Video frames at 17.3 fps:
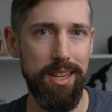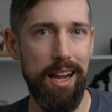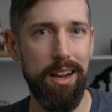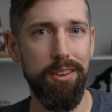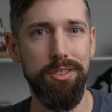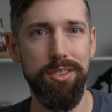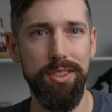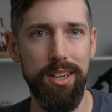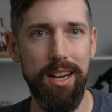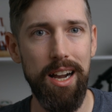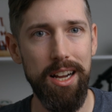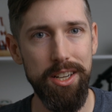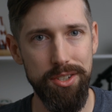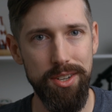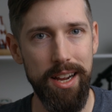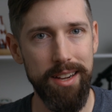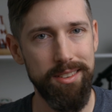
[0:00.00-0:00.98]
to house your
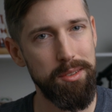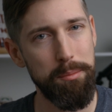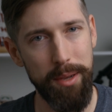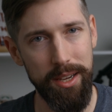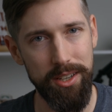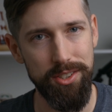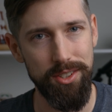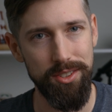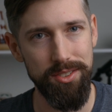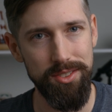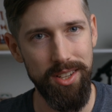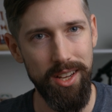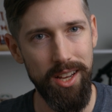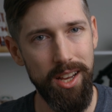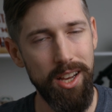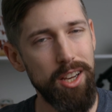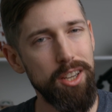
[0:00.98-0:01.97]
contracts and
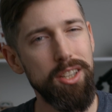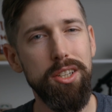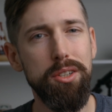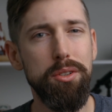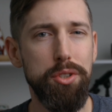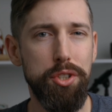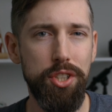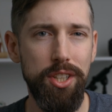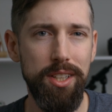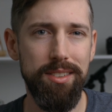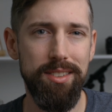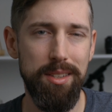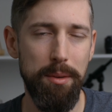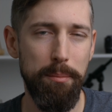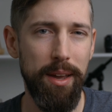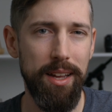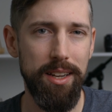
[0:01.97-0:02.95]
pictures, Google Sheets
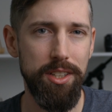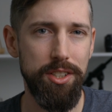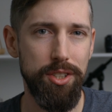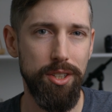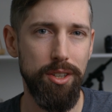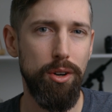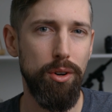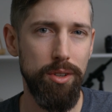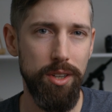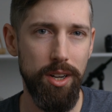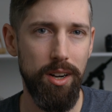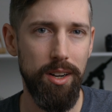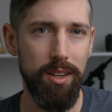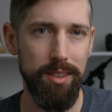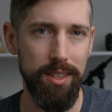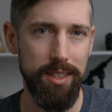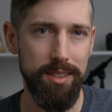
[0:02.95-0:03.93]
to manage your cold
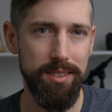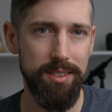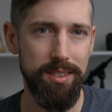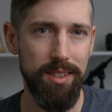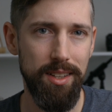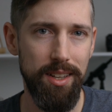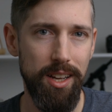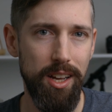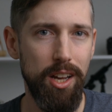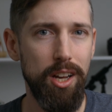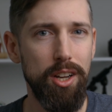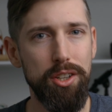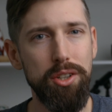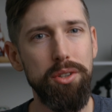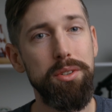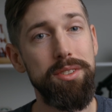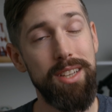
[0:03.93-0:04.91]
call list,
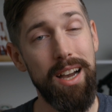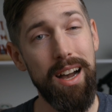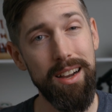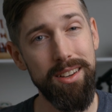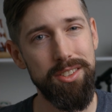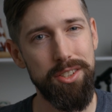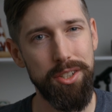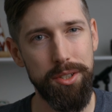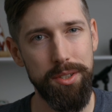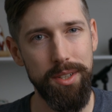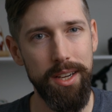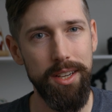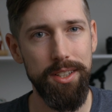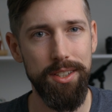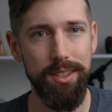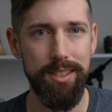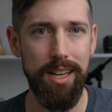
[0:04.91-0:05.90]
Google Docs to create
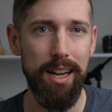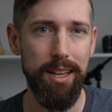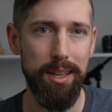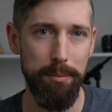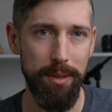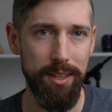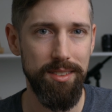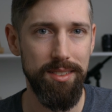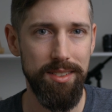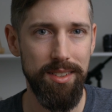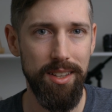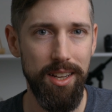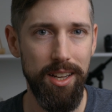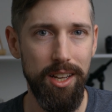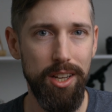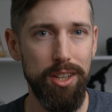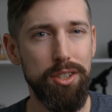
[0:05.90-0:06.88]
your documents,
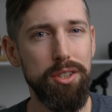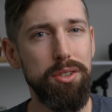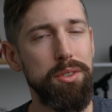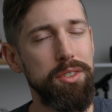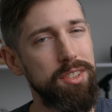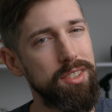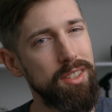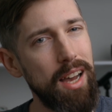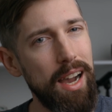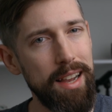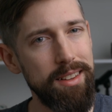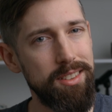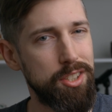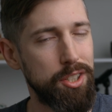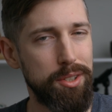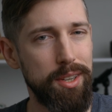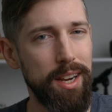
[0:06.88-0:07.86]
Google
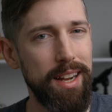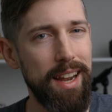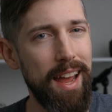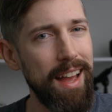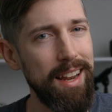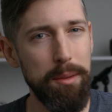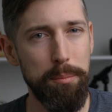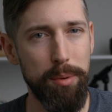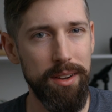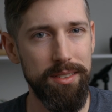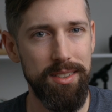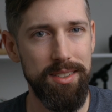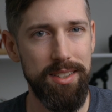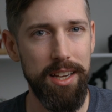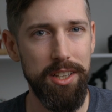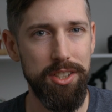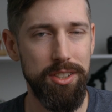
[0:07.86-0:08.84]
Slides to create any
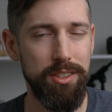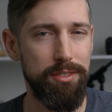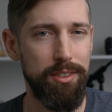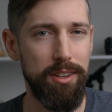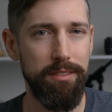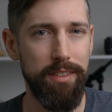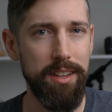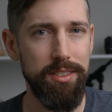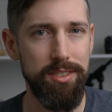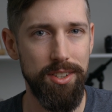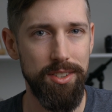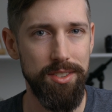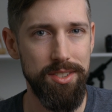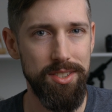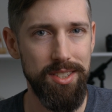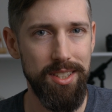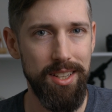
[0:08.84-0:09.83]
presentations for
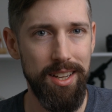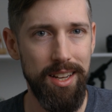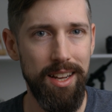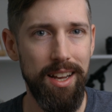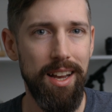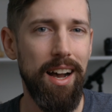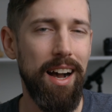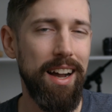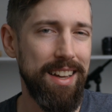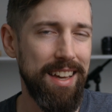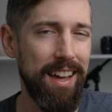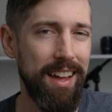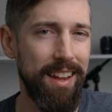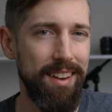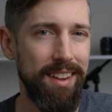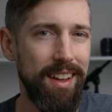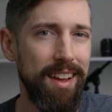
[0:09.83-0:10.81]
investors.
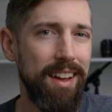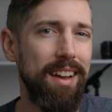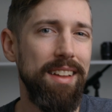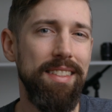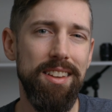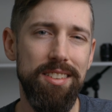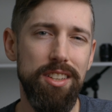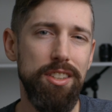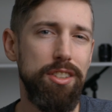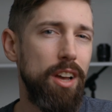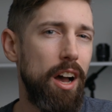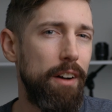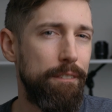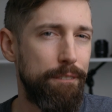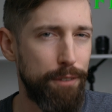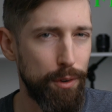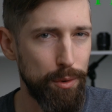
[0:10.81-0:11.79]
Again, this is
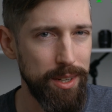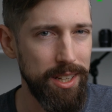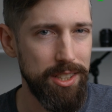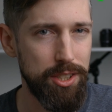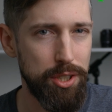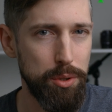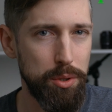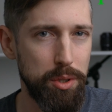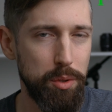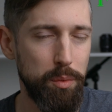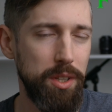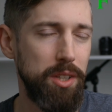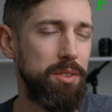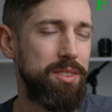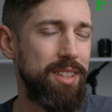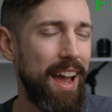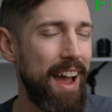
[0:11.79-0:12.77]
a free tool we
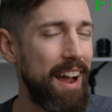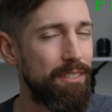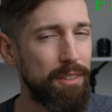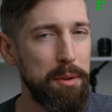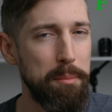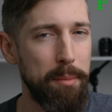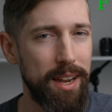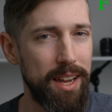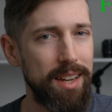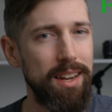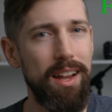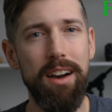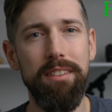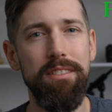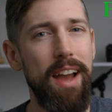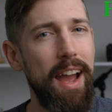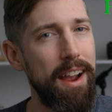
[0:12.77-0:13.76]
use every minute
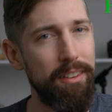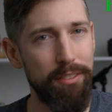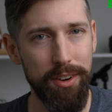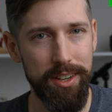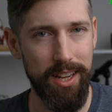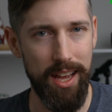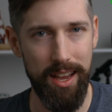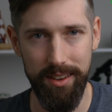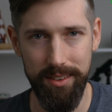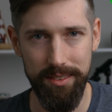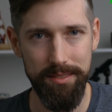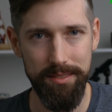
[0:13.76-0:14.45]
of every day.